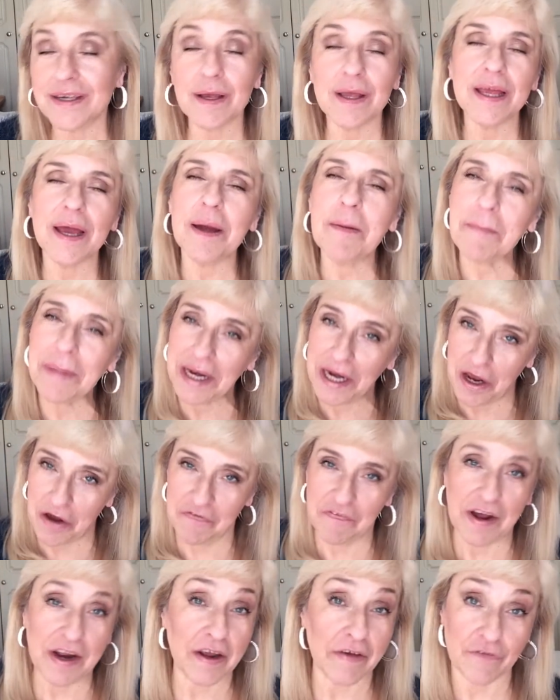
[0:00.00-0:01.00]
Let me know
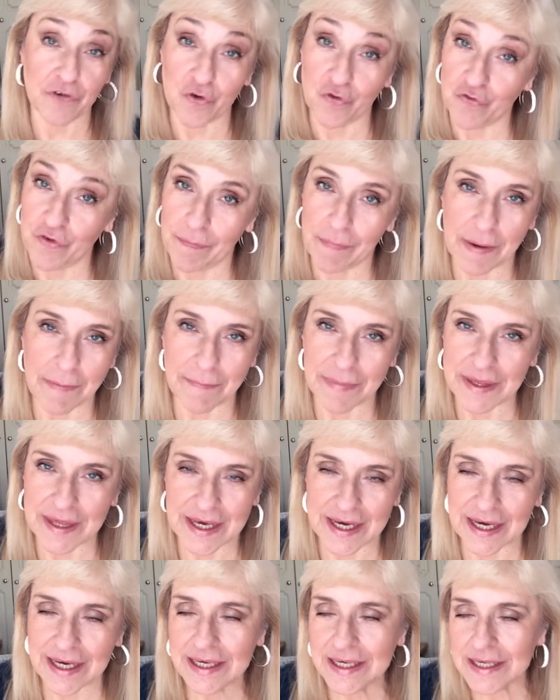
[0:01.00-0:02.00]
if any of you remember
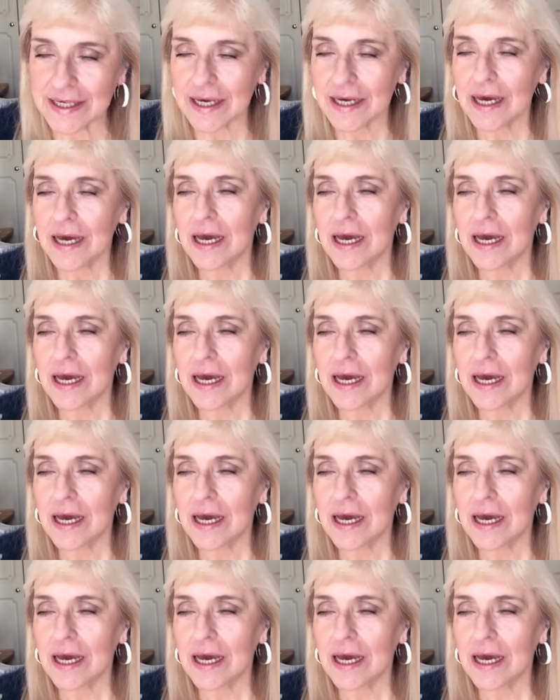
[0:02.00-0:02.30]
these.